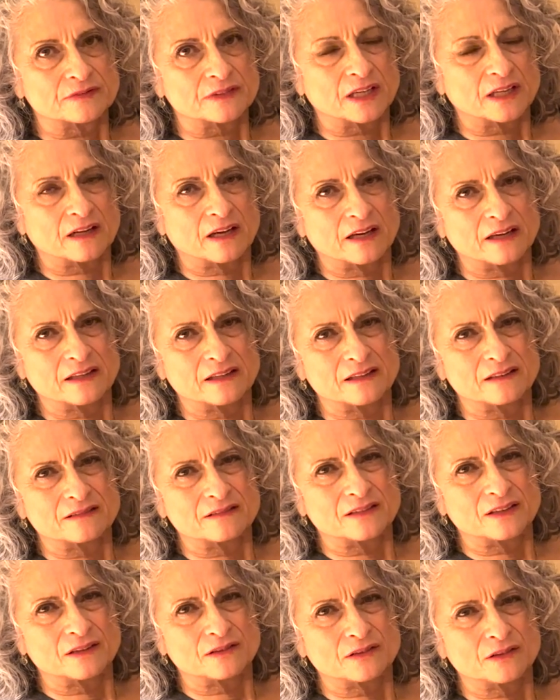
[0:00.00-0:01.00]
And I,
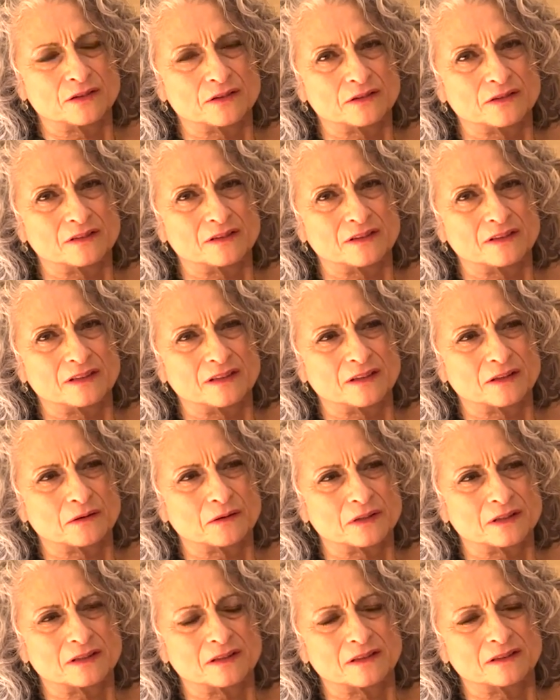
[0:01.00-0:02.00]
you know, you, you know,
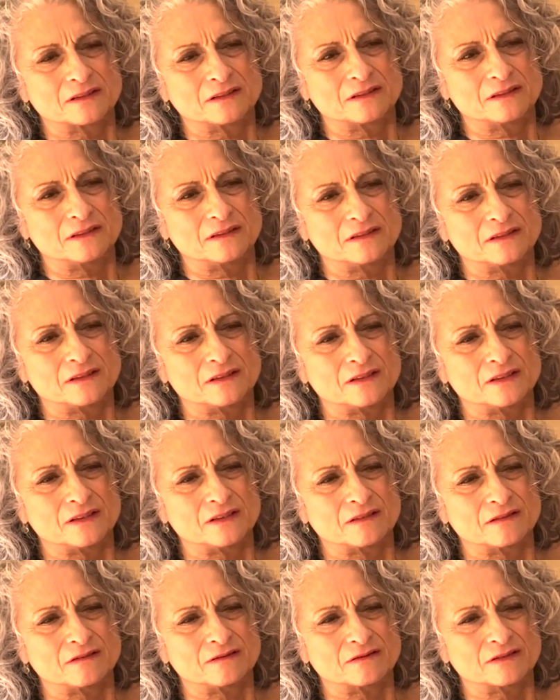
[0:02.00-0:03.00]
it, it
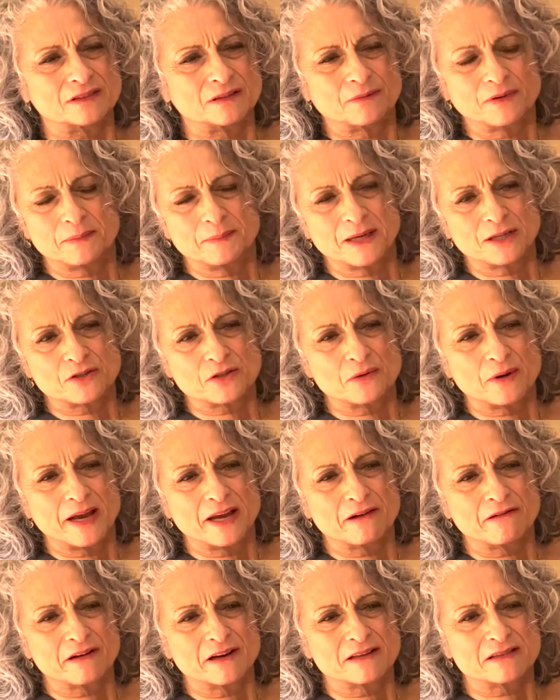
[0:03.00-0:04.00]
something makes you
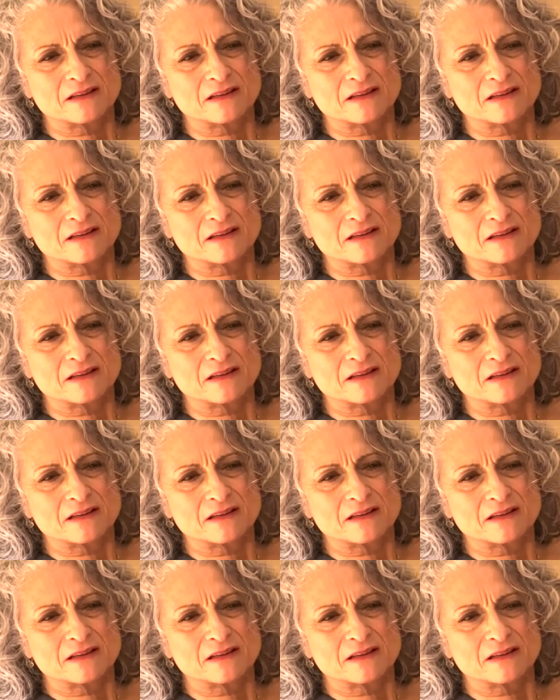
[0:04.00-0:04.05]
angry,